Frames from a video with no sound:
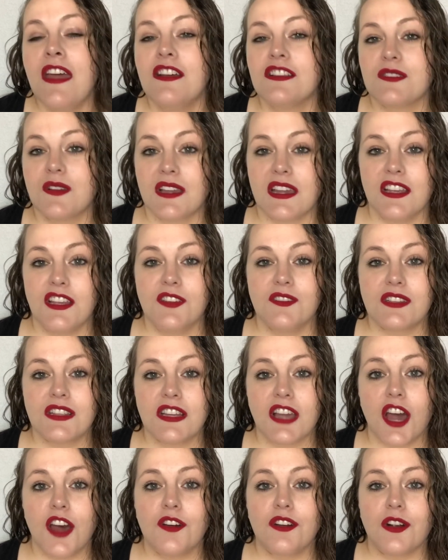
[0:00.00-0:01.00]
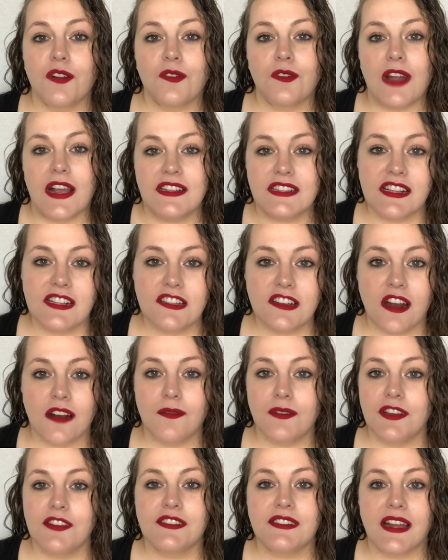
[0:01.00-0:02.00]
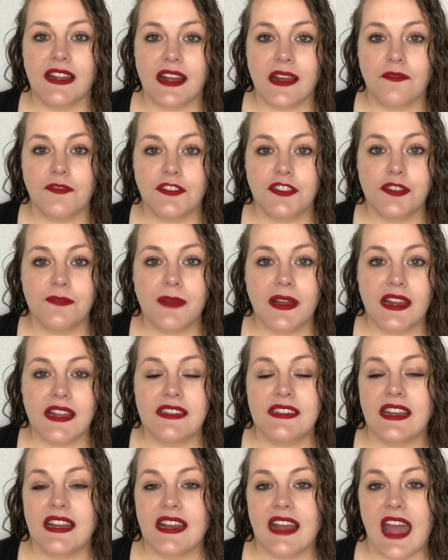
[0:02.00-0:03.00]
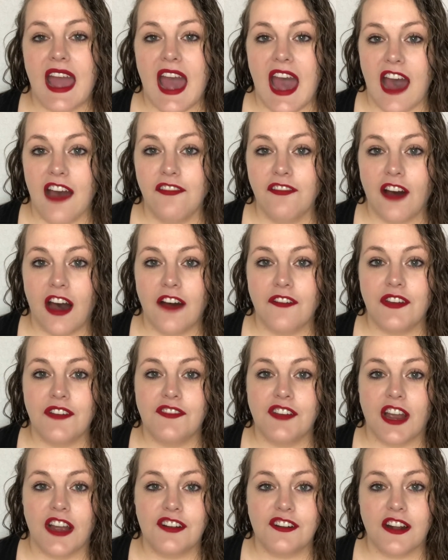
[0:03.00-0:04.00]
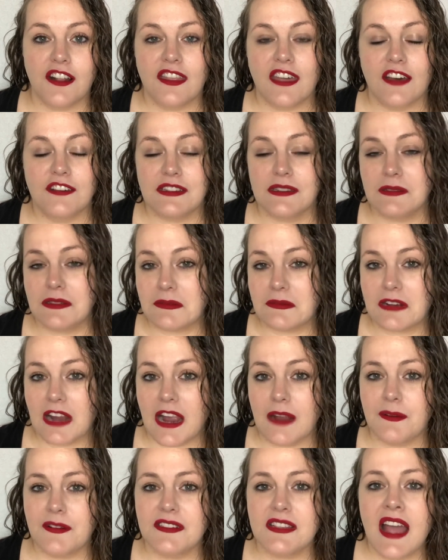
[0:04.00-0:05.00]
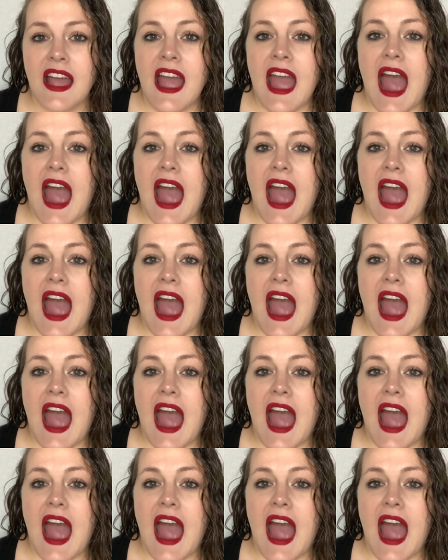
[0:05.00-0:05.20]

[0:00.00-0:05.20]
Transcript: So again, use the code Rising Star when you're signing up for TubeBuddy to get it half off if you're under a thousand subscribers.